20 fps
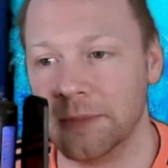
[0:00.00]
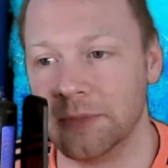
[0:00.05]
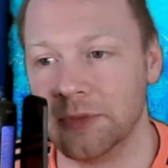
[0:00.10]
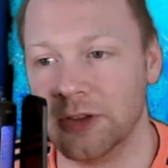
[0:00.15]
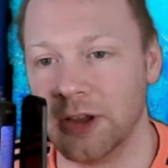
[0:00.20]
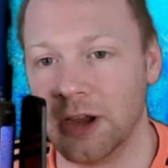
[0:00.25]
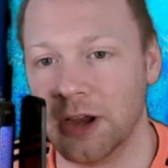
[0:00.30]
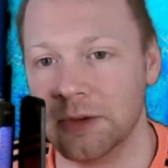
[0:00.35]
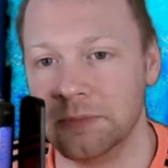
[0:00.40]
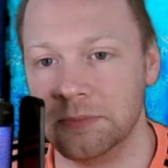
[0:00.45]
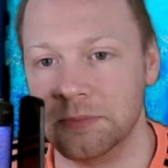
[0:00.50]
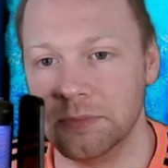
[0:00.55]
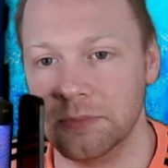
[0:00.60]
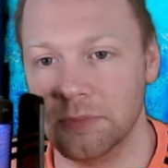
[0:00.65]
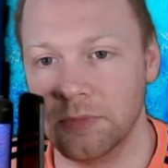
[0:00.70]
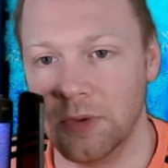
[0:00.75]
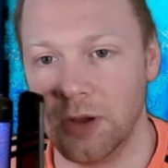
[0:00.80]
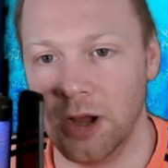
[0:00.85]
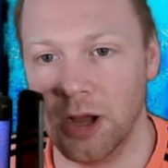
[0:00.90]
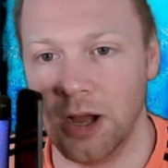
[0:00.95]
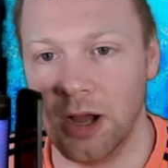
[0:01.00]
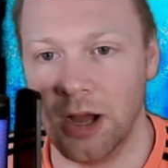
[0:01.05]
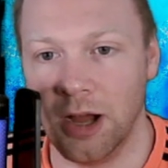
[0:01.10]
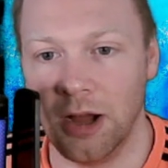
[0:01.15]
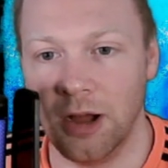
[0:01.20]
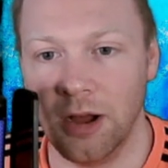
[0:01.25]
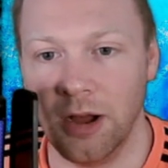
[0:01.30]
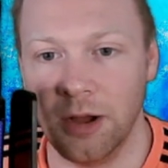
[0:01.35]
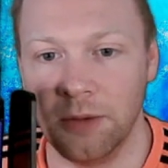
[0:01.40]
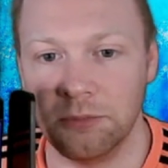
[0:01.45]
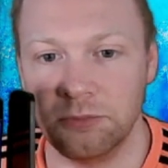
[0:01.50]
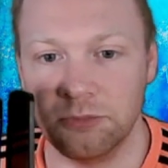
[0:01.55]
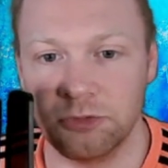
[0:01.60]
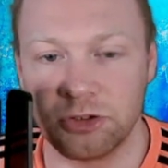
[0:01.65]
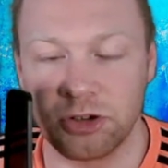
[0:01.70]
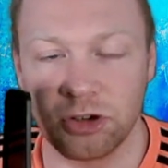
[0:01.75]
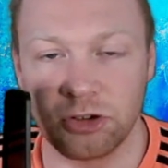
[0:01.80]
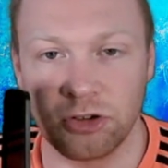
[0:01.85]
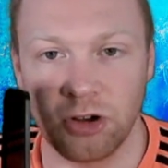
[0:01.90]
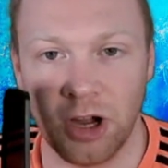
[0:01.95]
So I'm
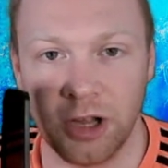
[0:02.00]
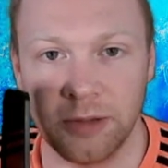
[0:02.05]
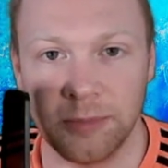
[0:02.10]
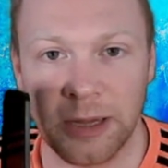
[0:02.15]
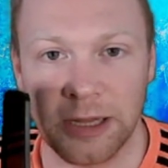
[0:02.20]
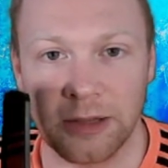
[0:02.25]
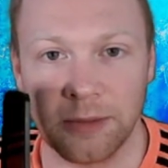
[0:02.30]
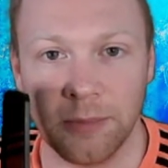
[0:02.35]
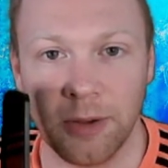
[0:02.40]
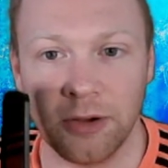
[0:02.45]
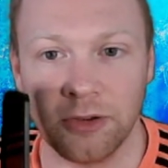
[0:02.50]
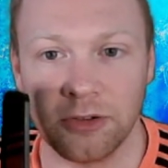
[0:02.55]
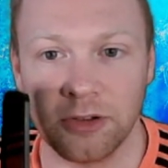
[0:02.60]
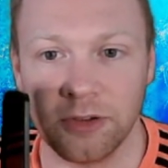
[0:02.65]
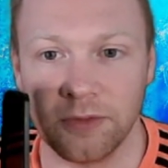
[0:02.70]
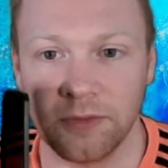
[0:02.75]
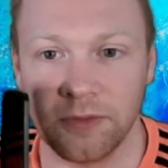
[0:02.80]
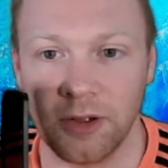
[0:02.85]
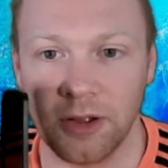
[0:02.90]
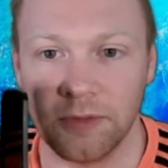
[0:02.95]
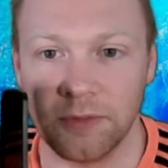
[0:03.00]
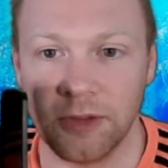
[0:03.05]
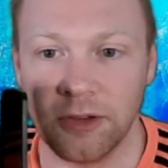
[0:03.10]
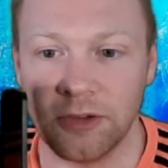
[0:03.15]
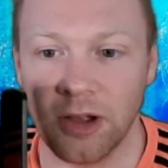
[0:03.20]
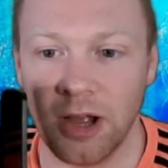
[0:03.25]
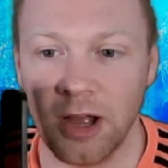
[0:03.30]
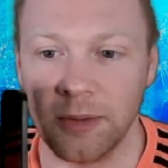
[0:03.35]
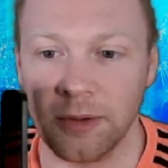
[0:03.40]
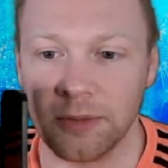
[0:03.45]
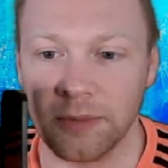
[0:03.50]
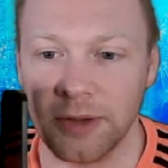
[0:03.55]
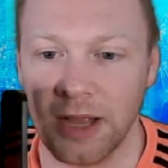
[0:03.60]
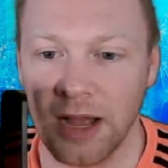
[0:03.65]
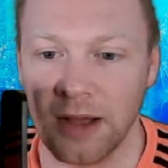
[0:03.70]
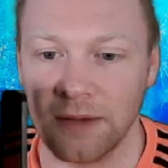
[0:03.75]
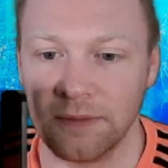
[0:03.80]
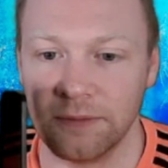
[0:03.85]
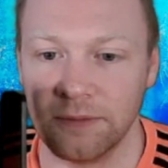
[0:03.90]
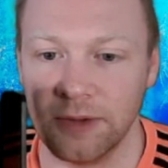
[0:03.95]
just trying to make the most of the time that we
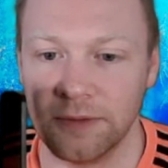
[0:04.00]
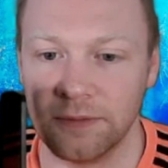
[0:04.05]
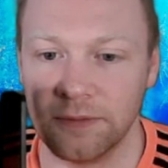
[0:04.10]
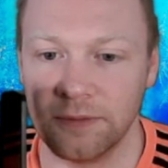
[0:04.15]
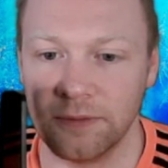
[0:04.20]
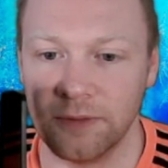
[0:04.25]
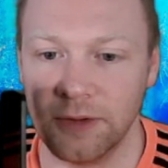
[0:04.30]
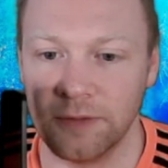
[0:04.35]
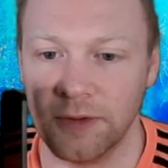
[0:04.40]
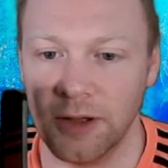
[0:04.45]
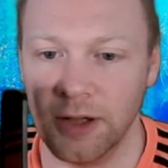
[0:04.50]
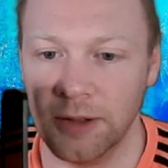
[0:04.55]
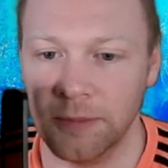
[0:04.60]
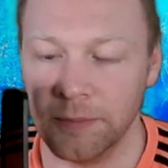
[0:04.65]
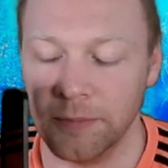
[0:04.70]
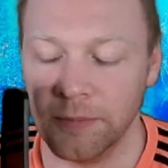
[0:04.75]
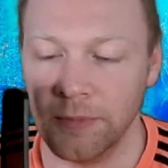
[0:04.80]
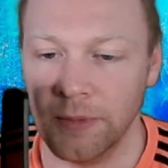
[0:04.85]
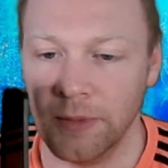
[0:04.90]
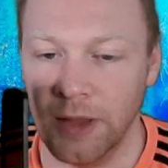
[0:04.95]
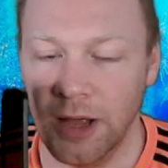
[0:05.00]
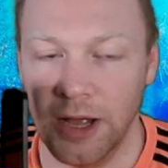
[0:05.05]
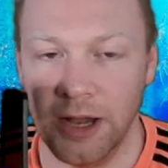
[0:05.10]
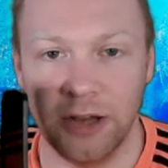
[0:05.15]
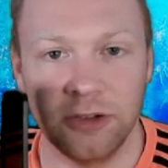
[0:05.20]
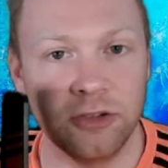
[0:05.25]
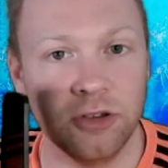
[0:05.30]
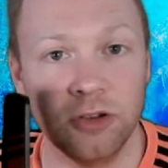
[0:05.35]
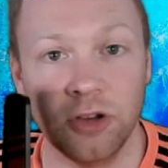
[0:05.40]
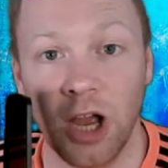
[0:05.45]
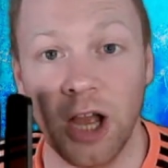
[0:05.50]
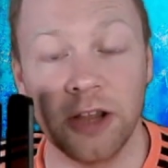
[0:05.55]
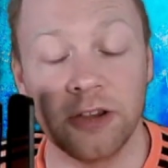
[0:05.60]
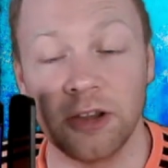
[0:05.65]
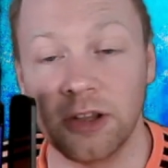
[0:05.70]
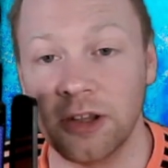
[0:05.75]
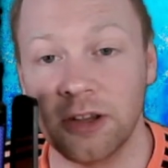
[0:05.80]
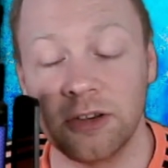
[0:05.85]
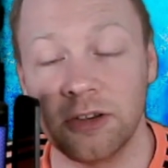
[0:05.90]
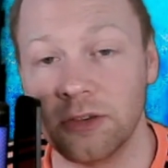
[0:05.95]
have with her. And
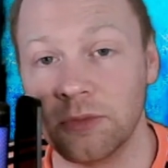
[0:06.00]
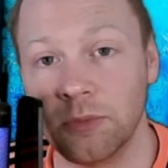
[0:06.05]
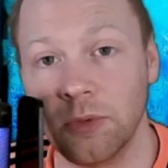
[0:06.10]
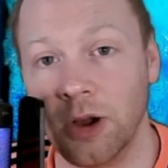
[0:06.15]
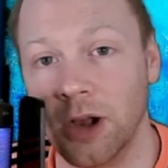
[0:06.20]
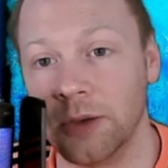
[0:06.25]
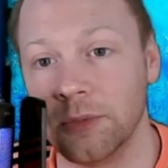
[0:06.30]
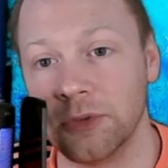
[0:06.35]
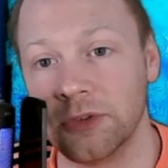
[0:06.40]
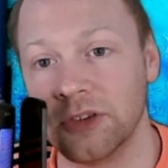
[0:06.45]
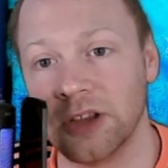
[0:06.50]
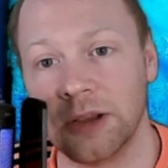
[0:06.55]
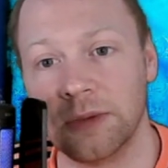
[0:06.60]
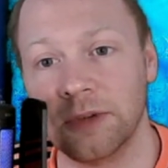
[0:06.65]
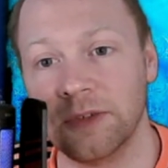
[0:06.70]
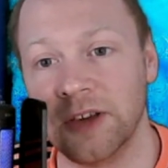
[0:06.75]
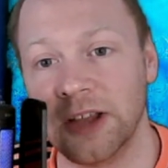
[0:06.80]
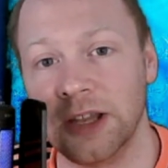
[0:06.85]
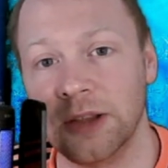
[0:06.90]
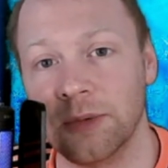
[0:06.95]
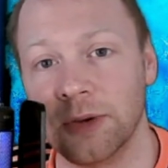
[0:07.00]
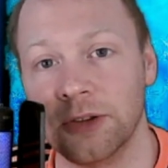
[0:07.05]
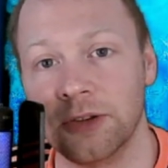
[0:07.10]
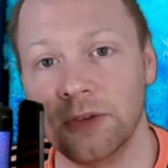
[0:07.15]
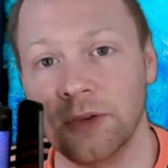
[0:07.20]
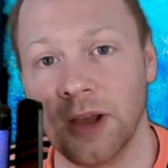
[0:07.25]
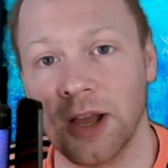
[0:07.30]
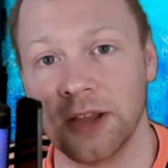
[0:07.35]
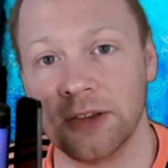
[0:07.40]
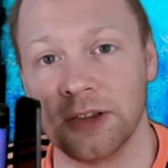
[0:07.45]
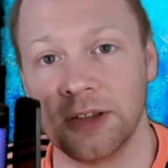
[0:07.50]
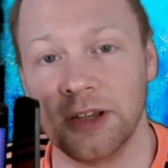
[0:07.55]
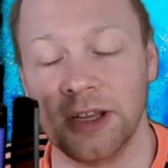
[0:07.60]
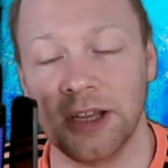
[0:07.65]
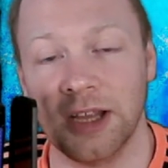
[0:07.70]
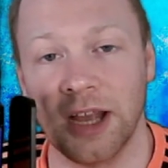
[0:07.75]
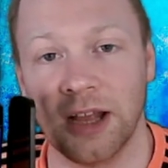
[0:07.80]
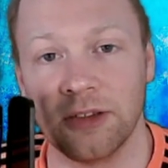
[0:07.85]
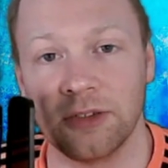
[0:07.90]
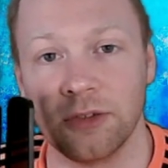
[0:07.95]
this is what I would say with anyone who has any
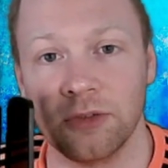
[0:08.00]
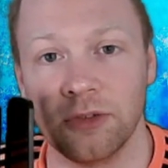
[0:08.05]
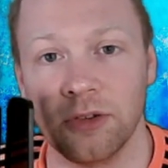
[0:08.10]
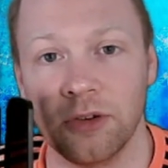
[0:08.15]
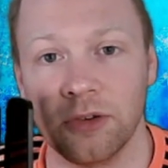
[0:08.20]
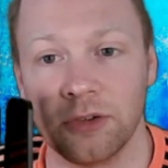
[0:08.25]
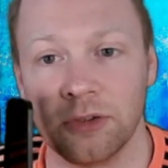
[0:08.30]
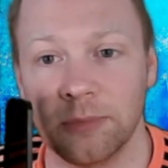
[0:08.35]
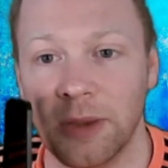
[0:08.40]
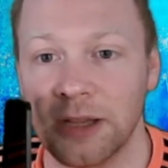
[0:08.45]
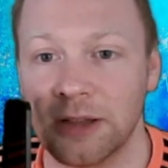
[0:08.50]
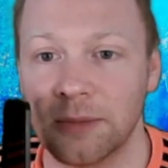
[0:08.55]
cats or dogs: make the